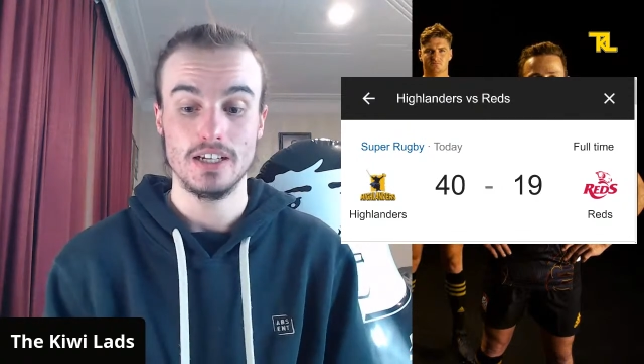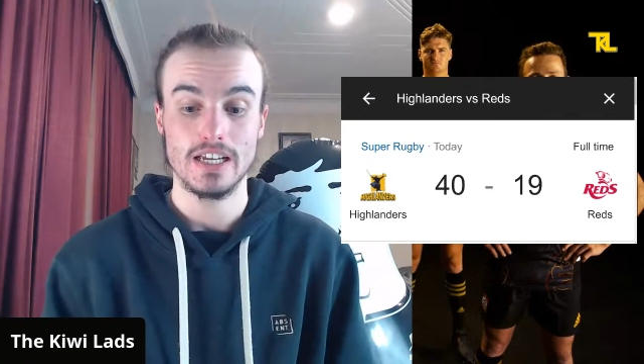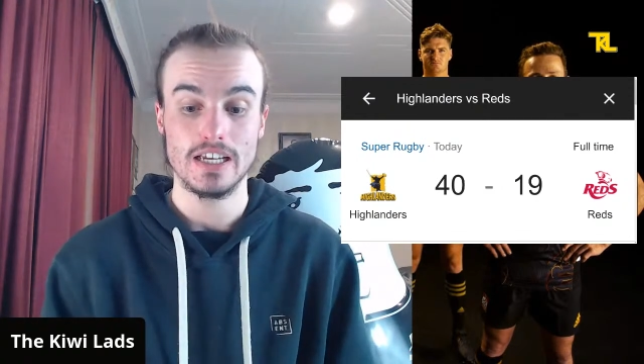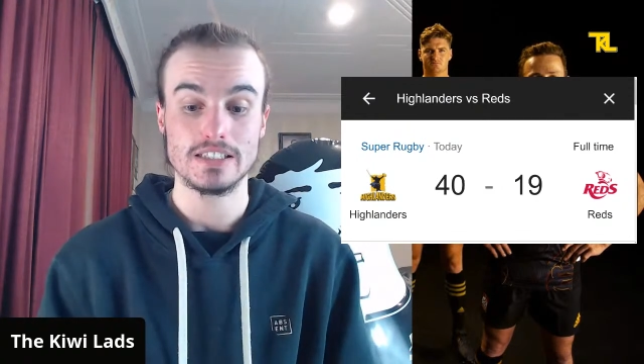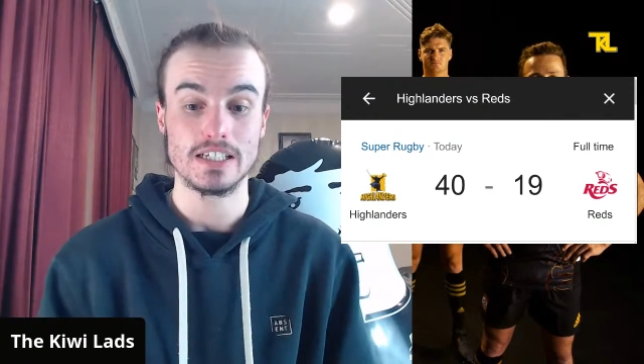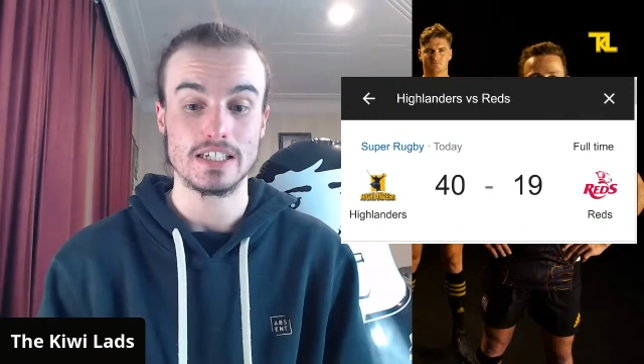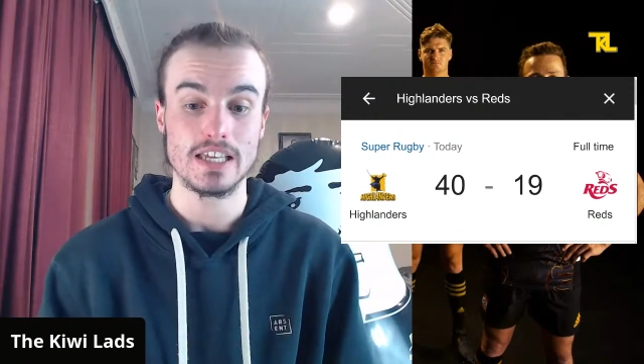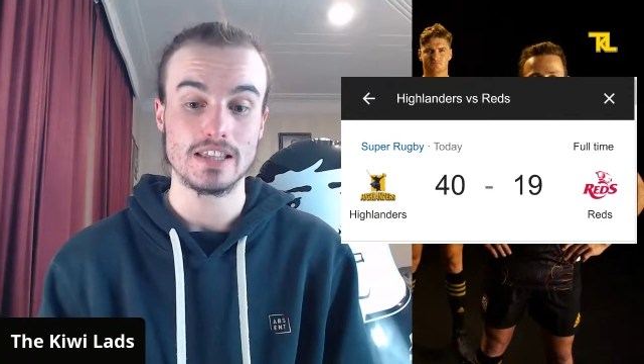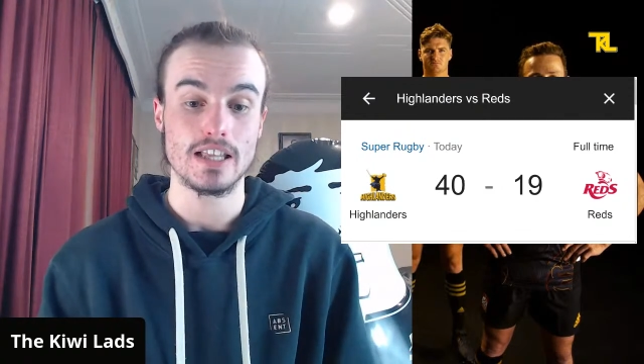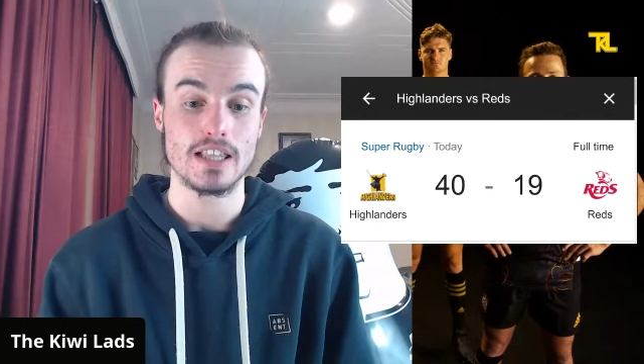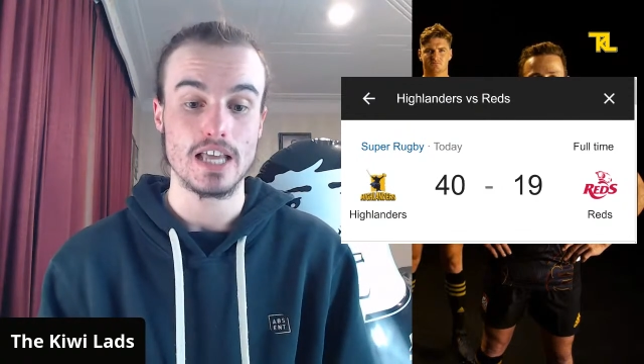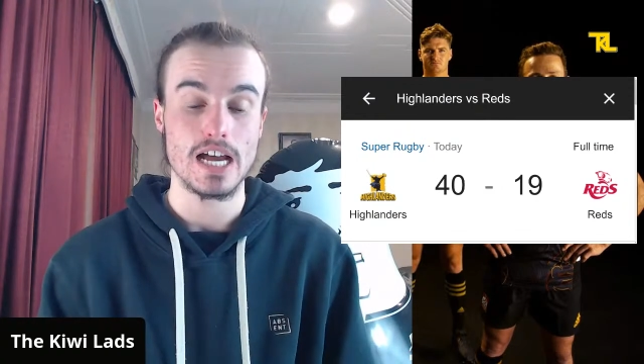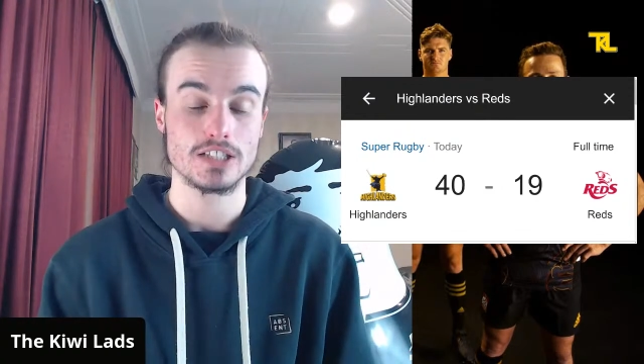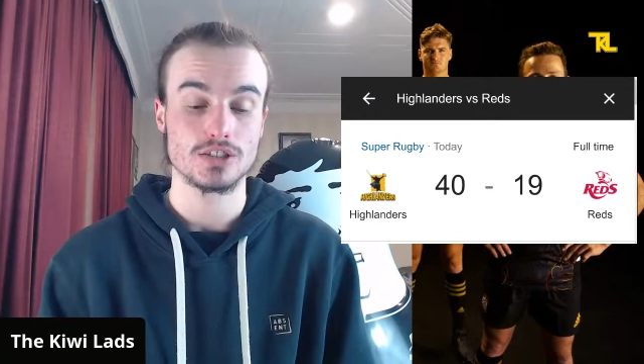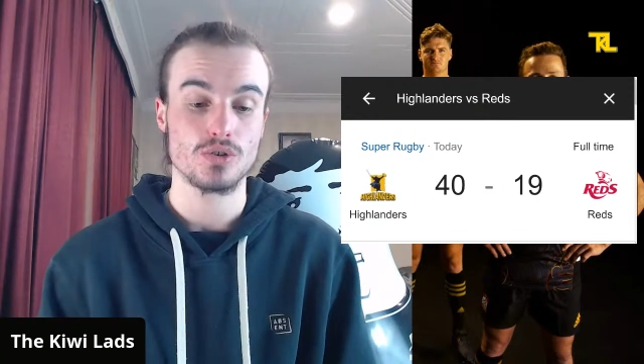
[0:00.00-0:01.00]
He did get the
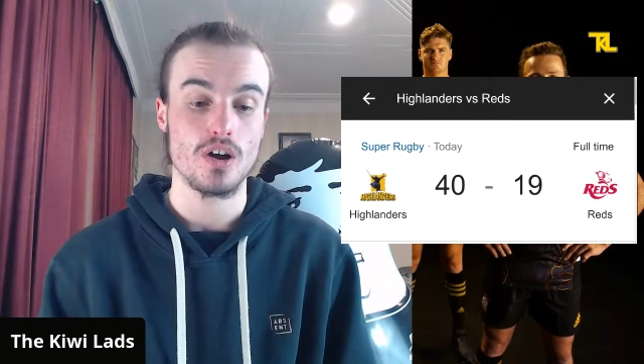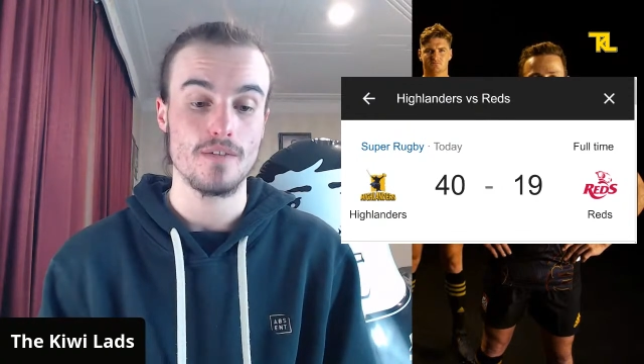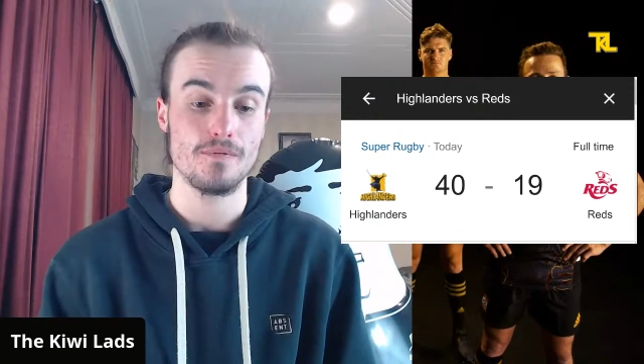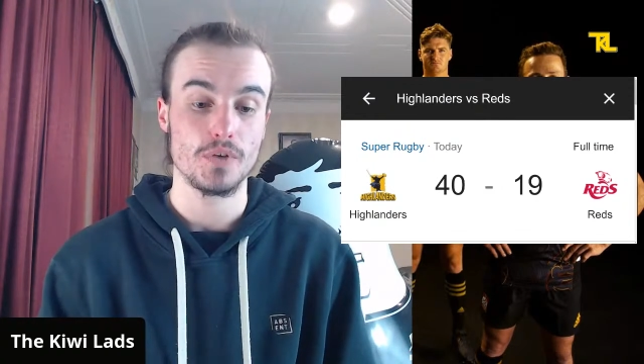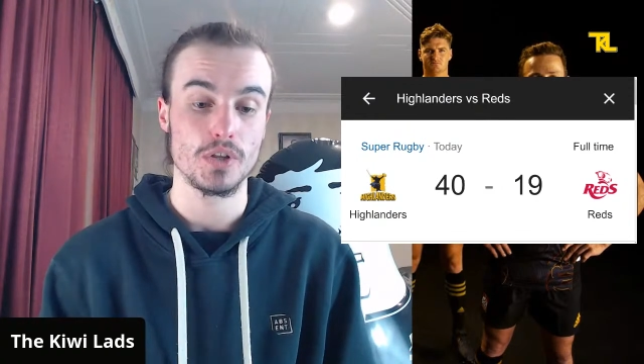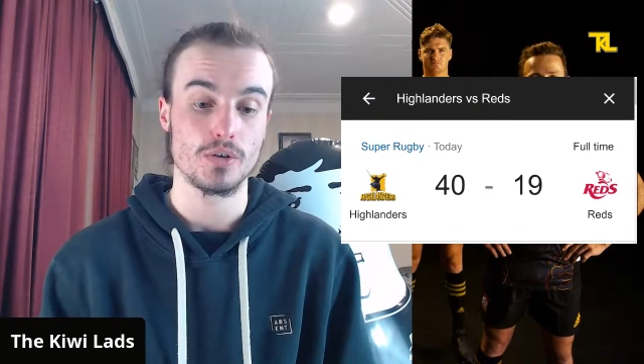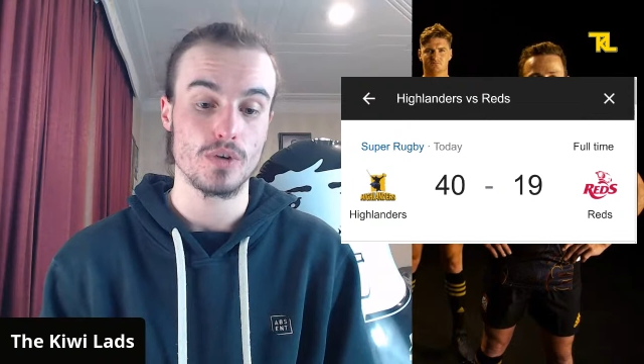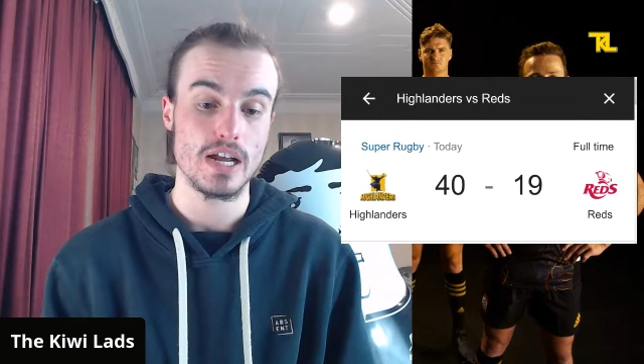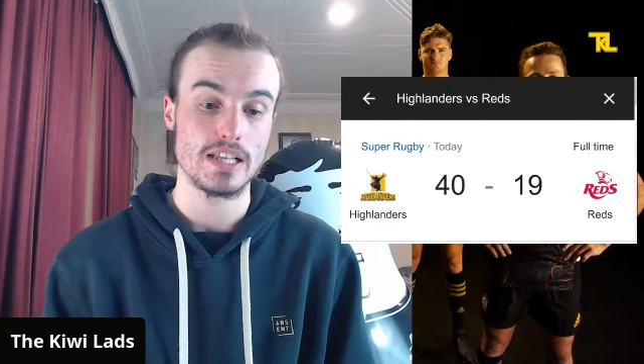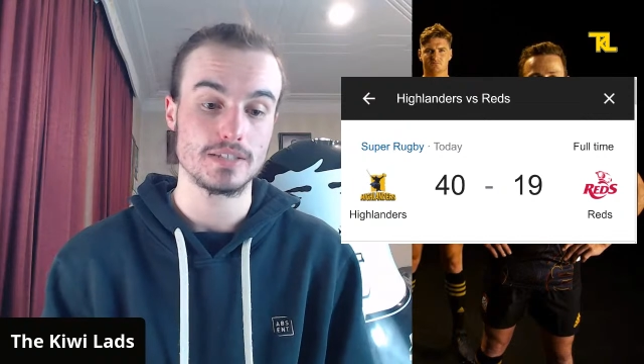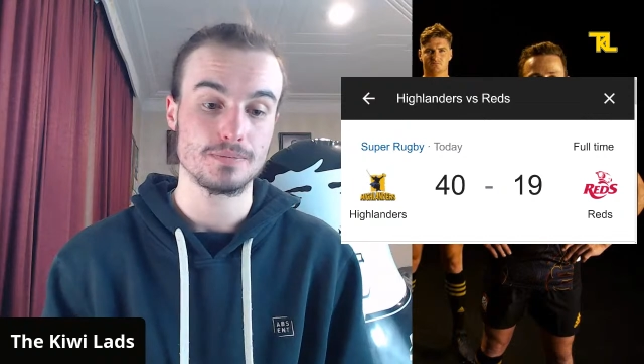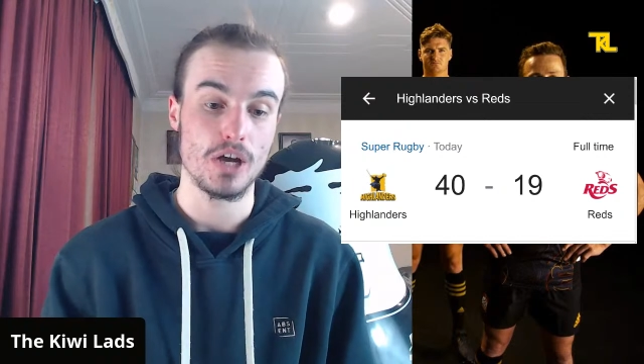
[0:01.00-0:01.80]
last try for the Reds,